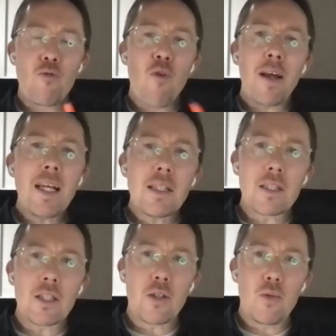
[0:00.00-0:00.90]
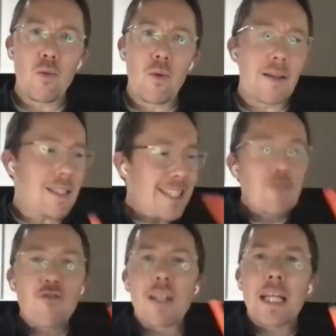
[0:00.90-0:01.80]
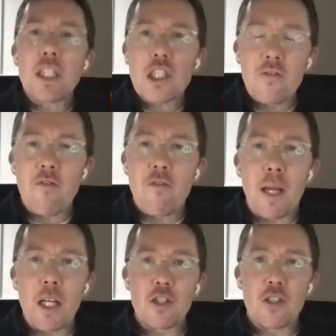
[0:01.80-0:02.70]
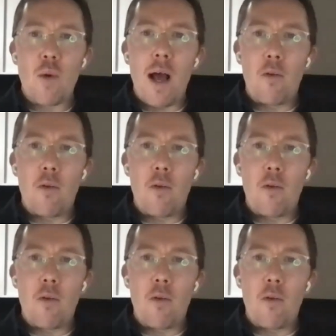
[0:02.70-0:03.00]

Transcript: prior to, and the centralisation of information as